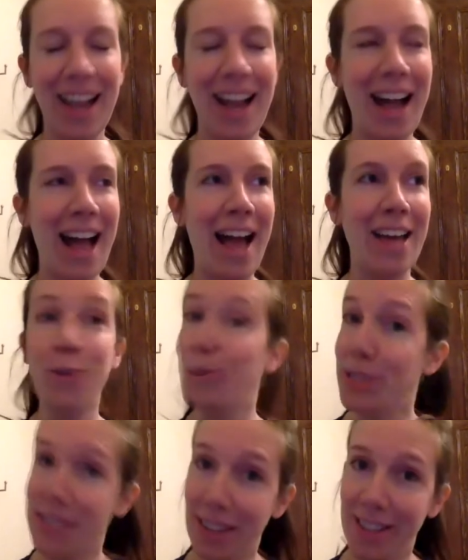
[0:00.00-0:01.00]
Uh, you
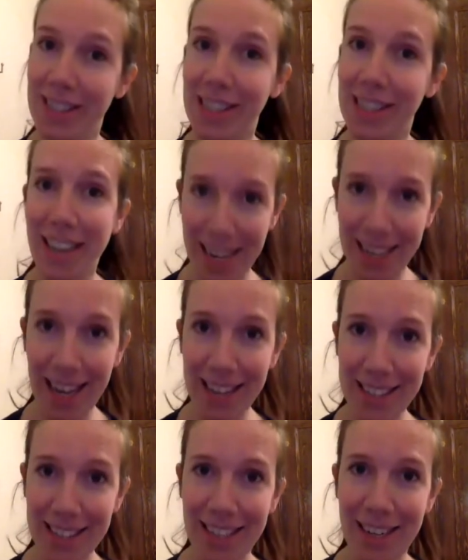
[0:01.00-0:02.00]
can certainly hear
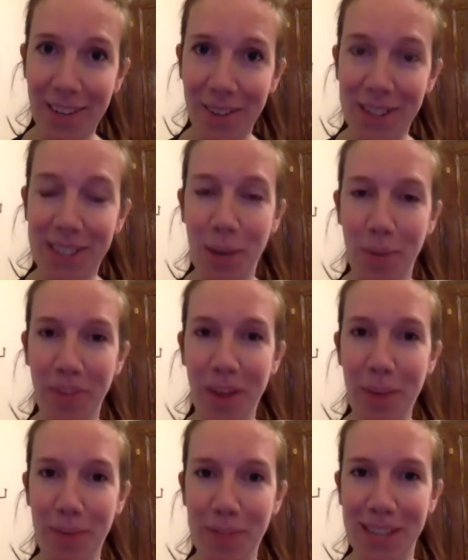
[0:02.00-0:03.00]
that in the first couple of
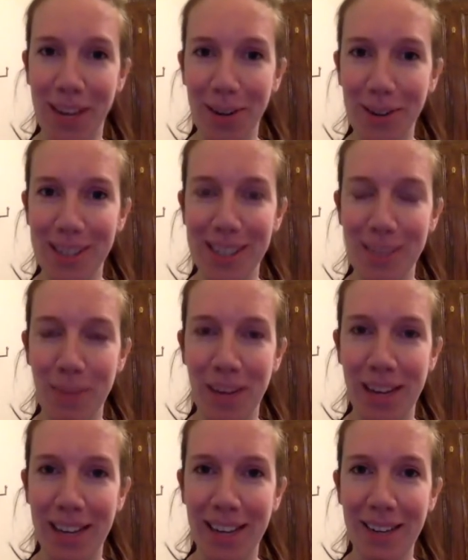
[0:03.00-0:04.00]
episodes. It's
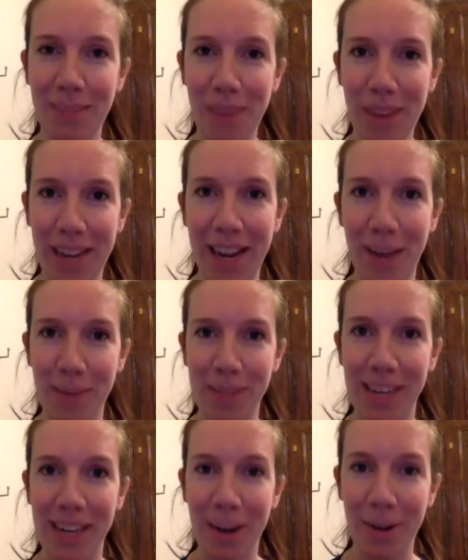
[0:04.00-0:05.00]
me making it up as
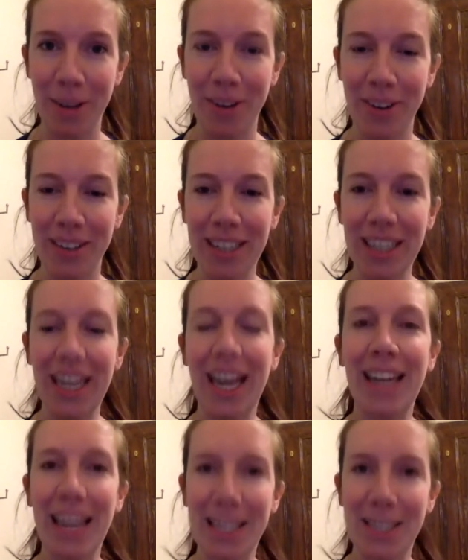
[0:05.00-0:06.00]
I go along.
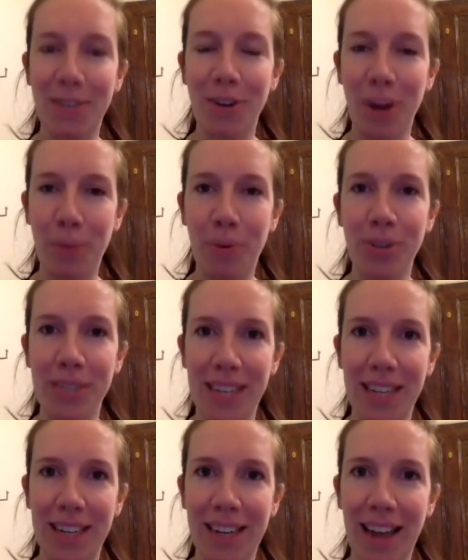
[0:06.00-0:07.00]
And later on, I brought
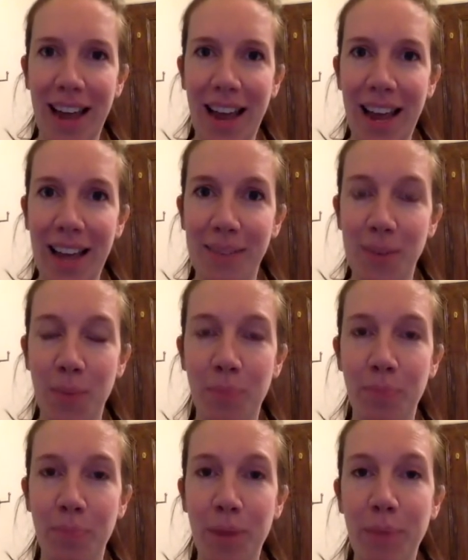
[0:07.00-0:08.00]
in uh,
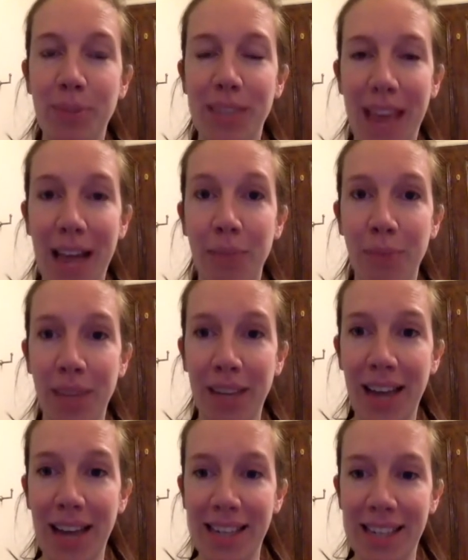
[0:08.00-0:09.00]
some people to help me
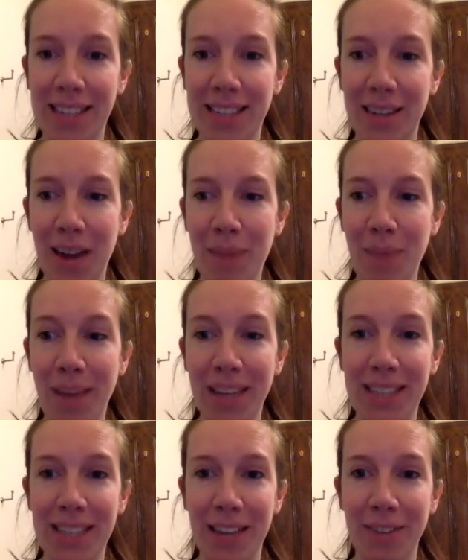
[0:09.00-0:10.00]
edit and, and make it
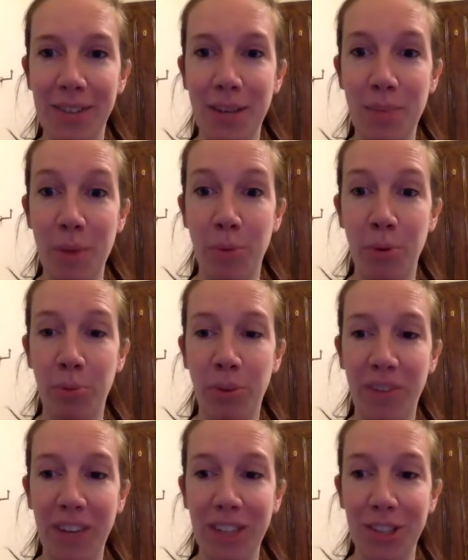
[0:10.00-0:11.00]
sound a bit more
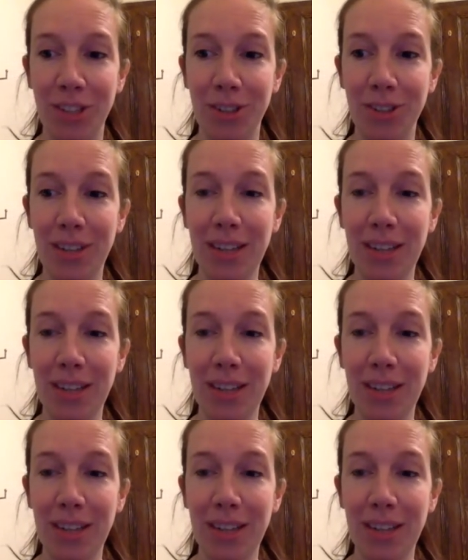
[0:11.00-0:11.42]
professional.